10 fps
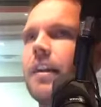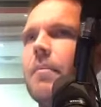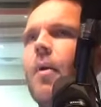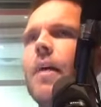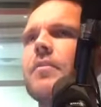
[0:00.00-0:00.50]
And
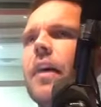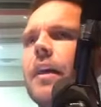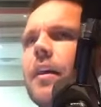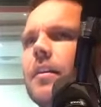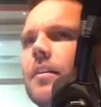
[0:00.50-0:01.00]
my wife's
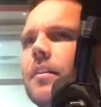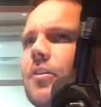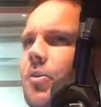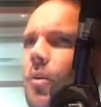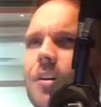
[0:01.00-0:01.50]
like,
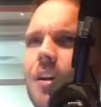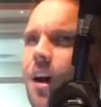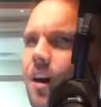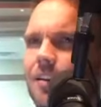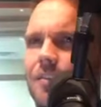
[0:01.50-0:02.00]
you are
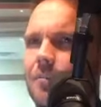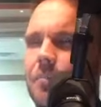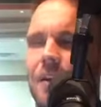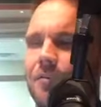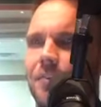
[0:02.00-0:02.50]
not
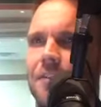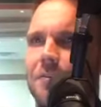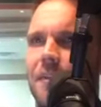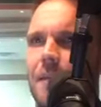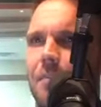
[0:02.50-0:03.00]
best friends
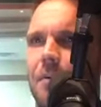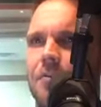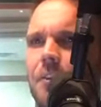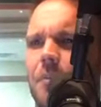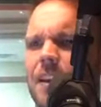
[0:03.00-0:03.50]
with that
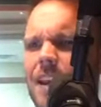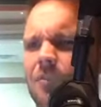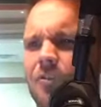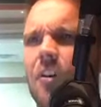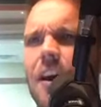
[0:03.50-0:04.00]
person. I'm like, yeah,
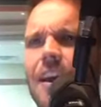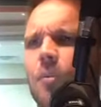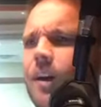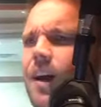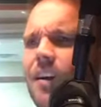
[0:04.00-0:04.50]
sure I am.
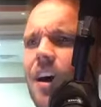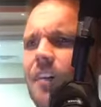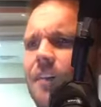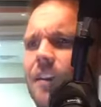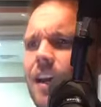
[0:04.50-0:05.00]
We got
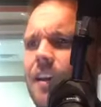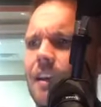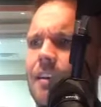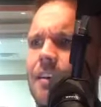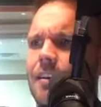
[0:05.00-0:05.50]
coffee like,
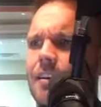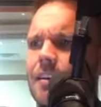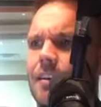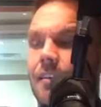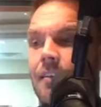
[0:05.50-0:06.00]

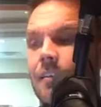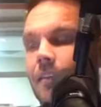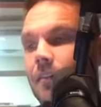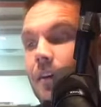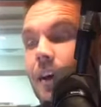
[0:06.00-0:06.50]

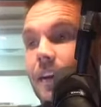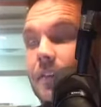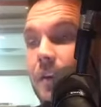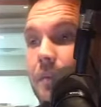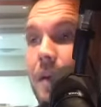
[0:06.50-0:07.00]
I
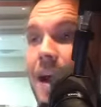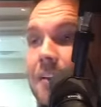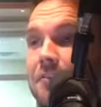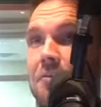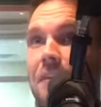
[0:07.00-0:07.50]
guess like back
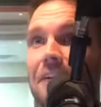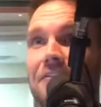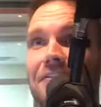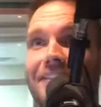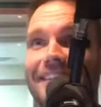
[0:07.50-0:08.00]
in
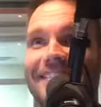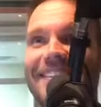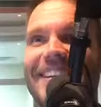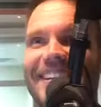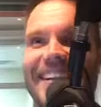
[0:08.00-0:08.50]

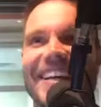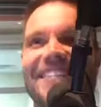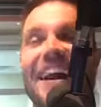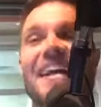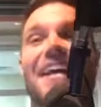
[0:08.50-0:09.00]
2016,
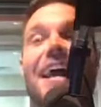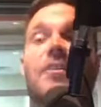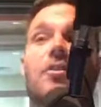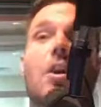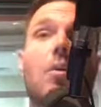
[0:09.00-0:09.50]
right?
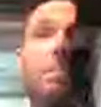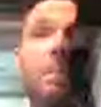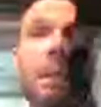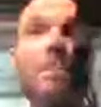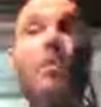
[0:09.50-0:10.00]
And so
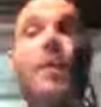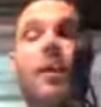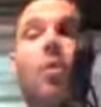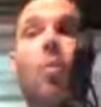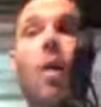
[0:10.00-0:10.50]
people that
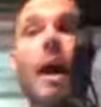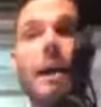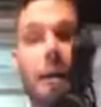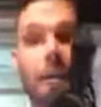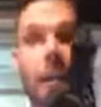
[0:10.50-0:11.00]
are
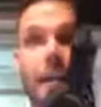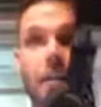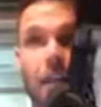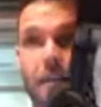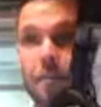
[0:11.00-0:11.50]
wired
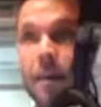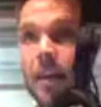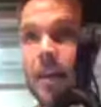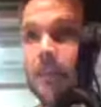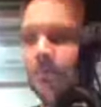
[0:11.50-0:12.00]
like me,